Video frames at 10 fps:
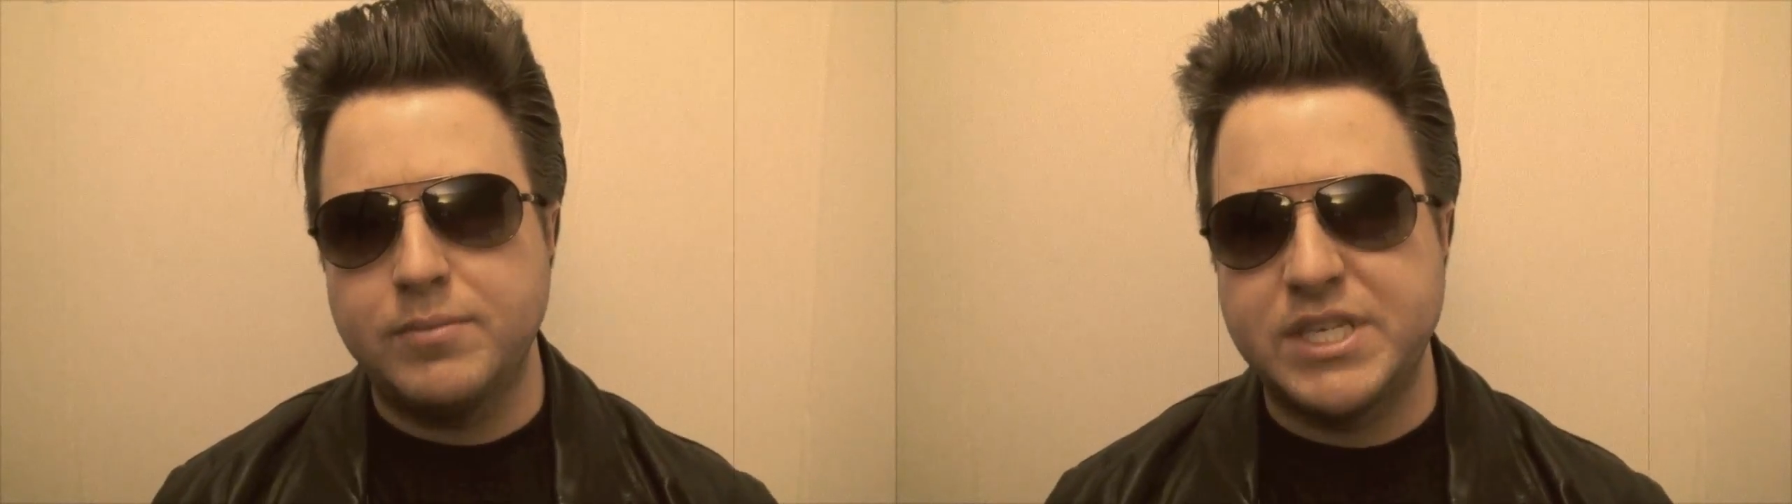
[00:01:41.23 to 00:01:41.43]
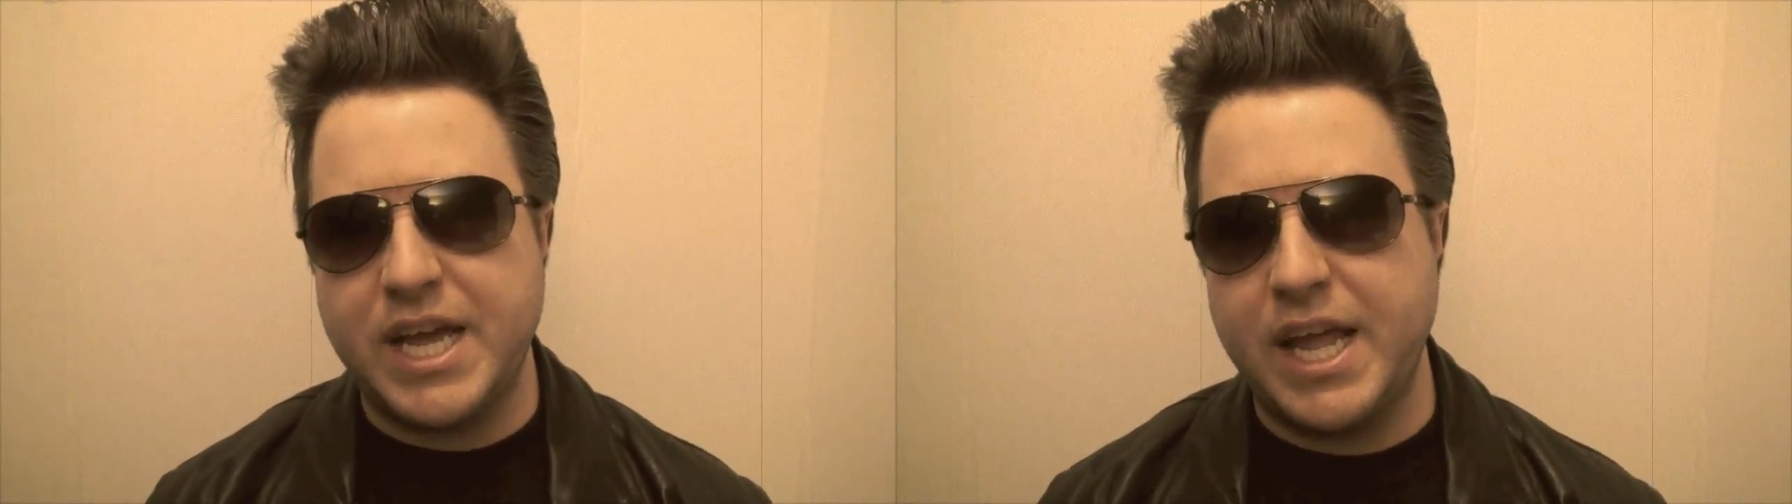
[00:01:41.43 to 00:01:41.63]

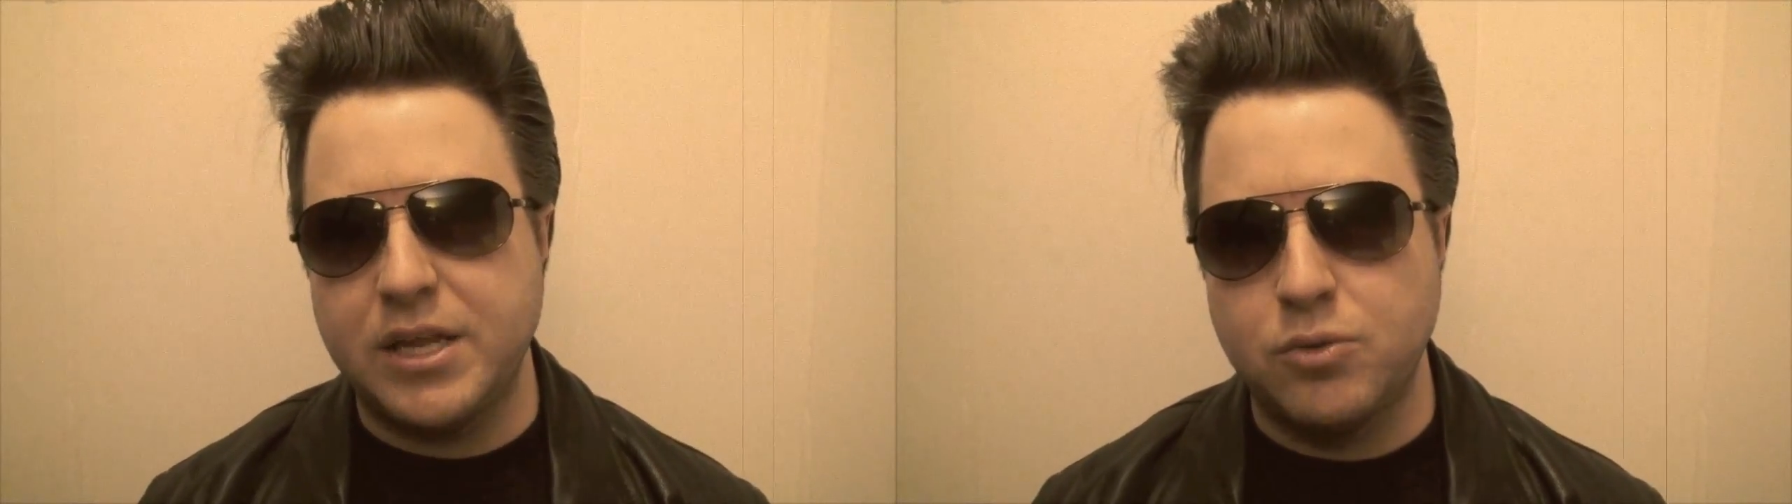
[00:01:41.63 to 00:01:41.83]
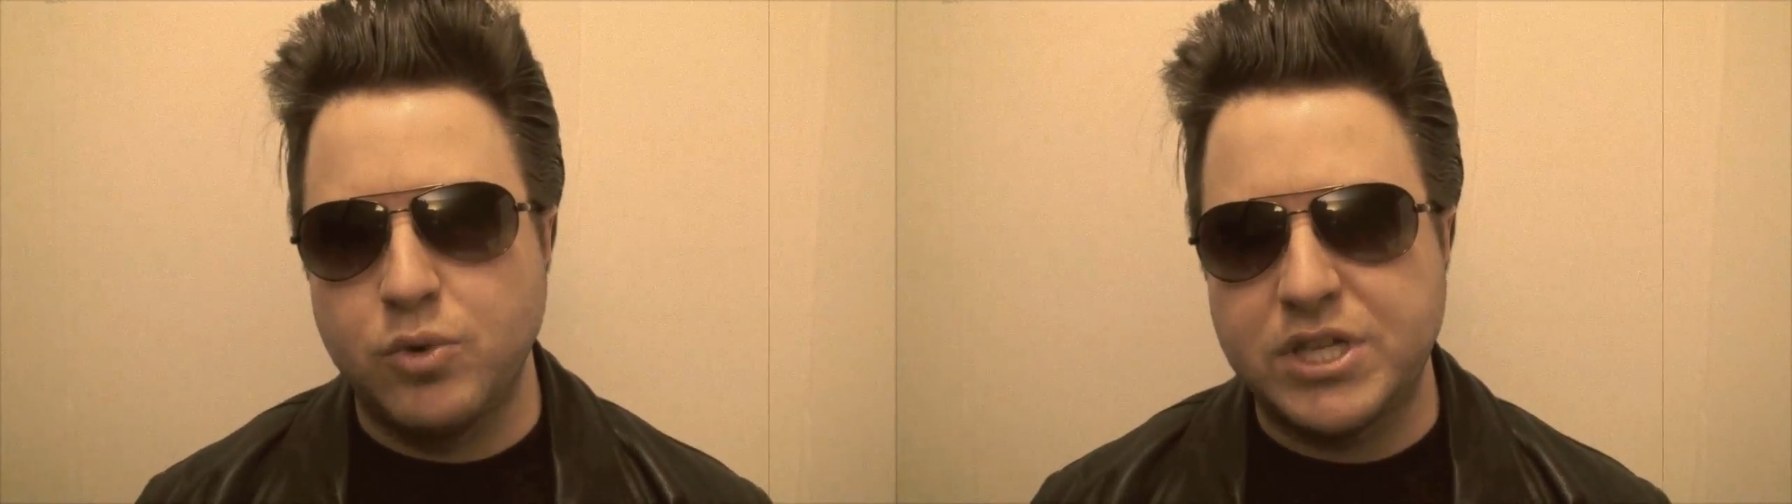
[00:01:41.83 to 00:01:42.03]
I'm
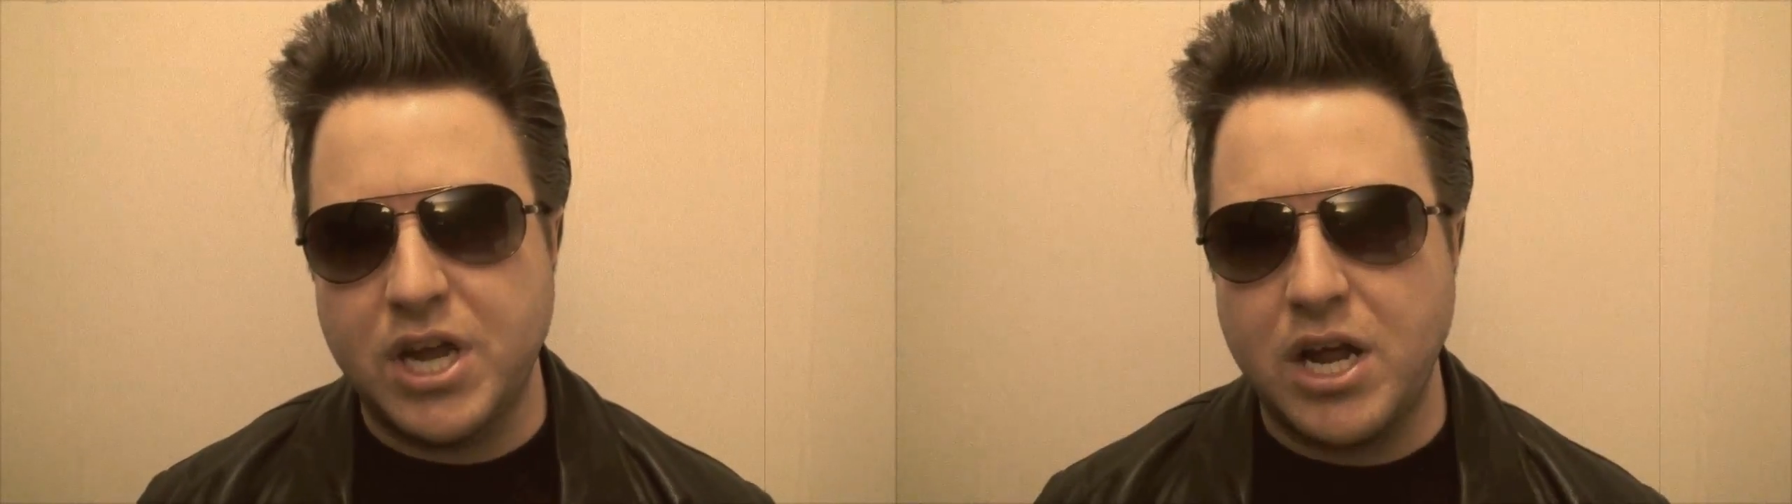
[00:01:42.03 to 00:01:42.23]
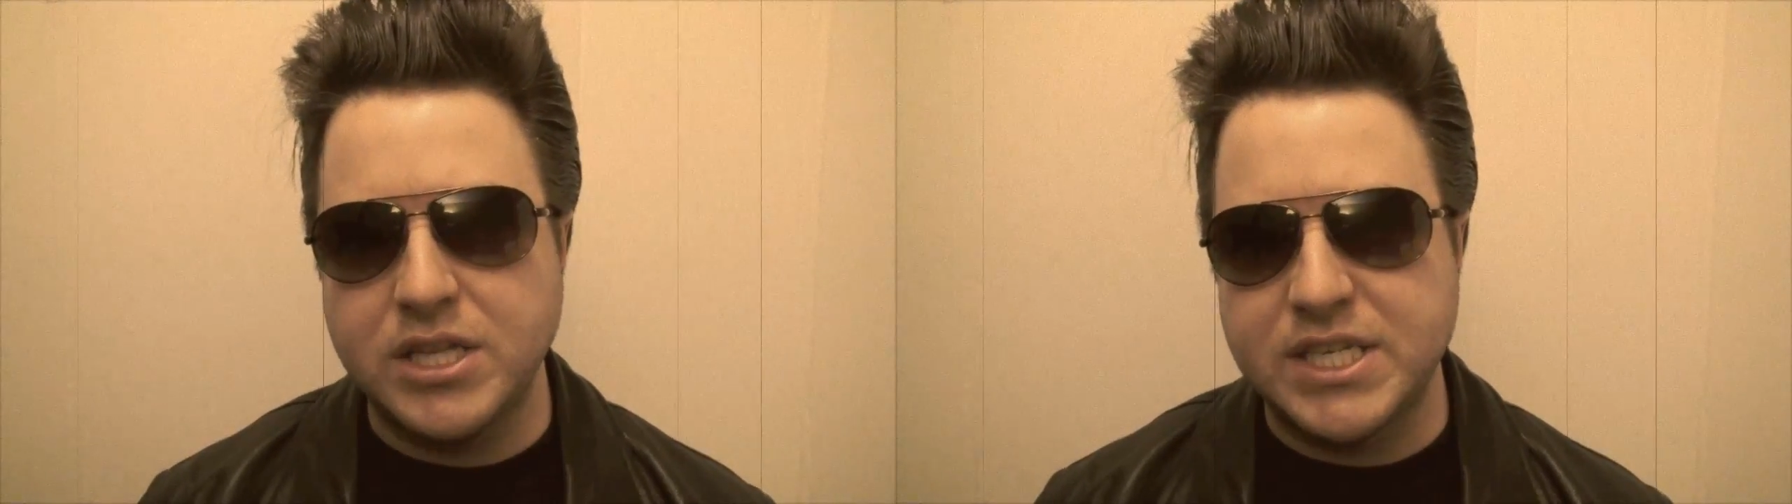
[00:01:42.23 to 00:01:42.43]
saying
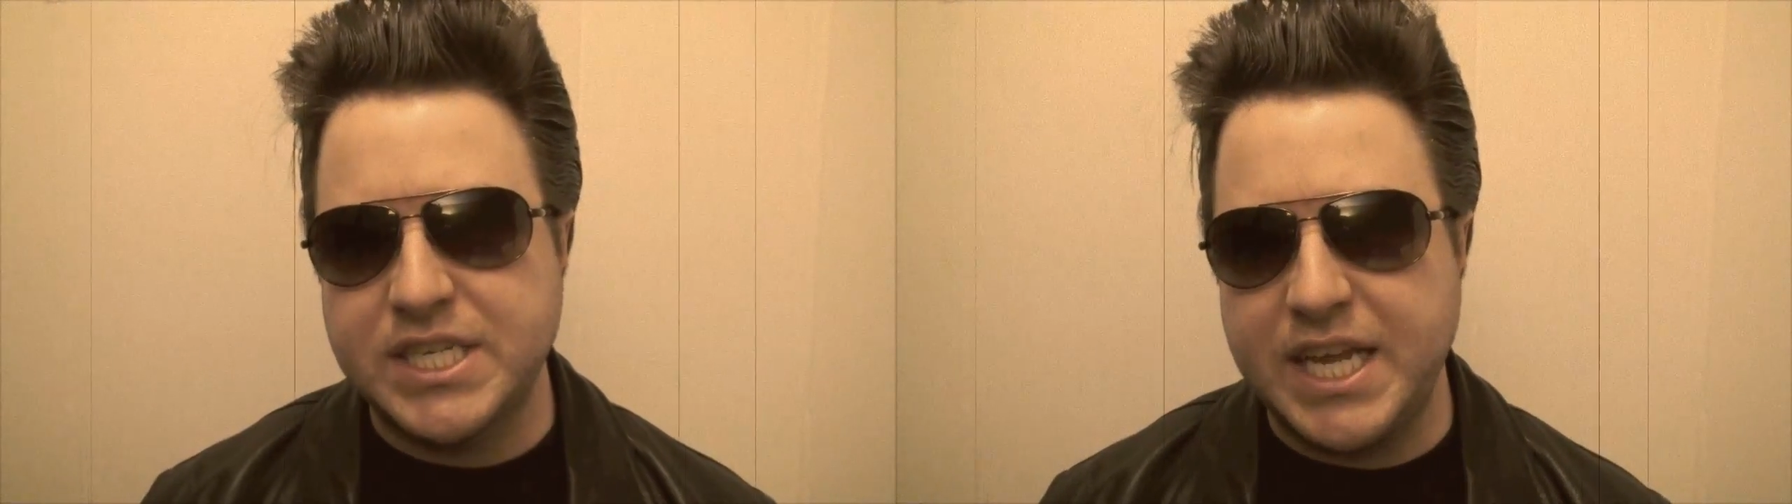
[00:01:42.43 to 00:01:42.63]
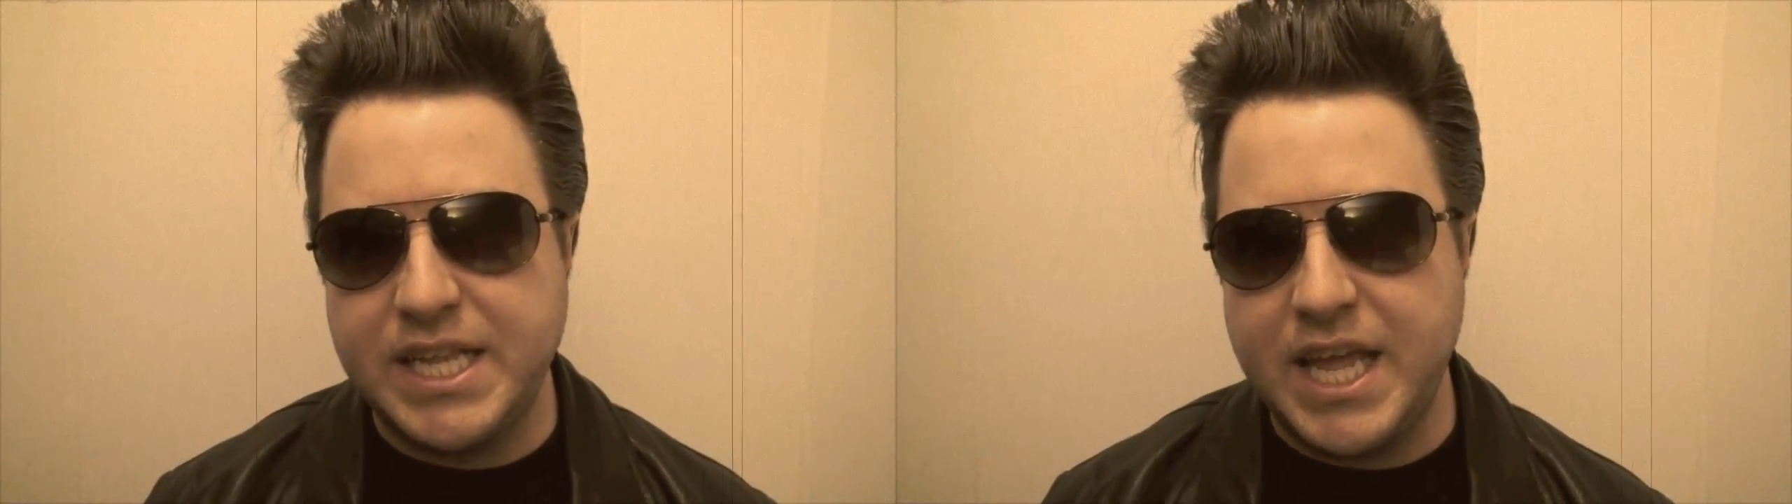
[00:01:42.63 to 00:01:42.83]
return the
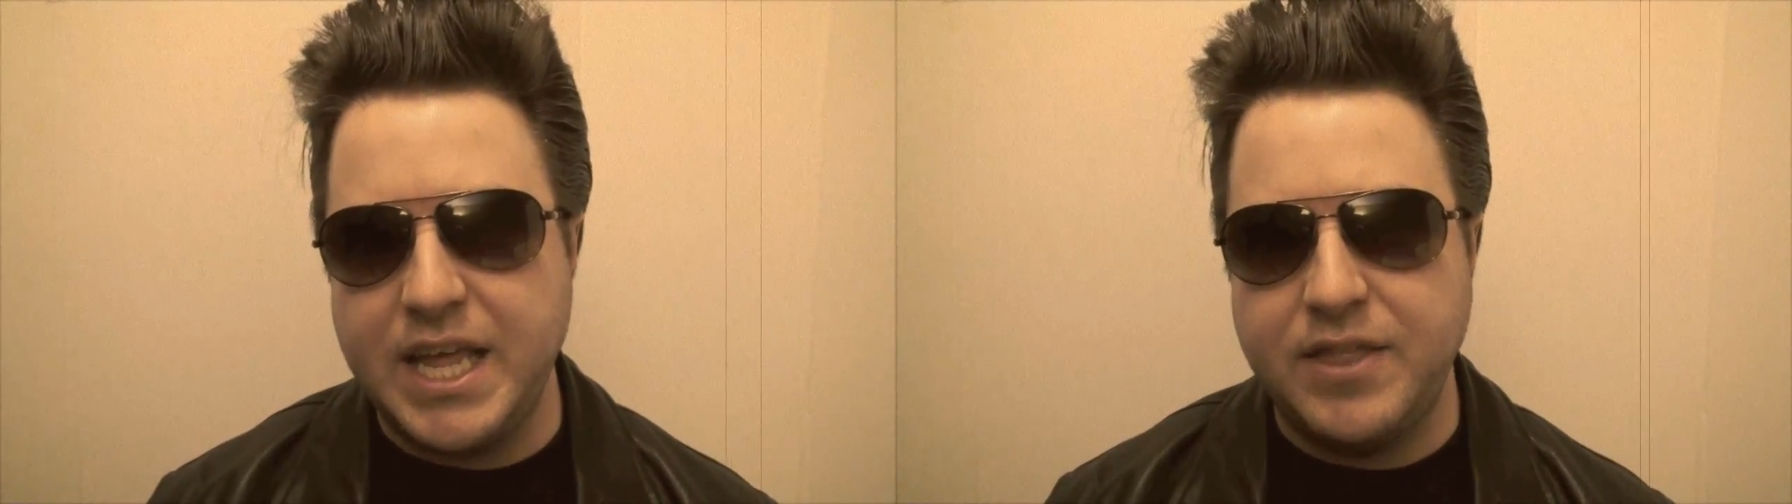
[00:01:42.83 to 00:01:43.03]
CD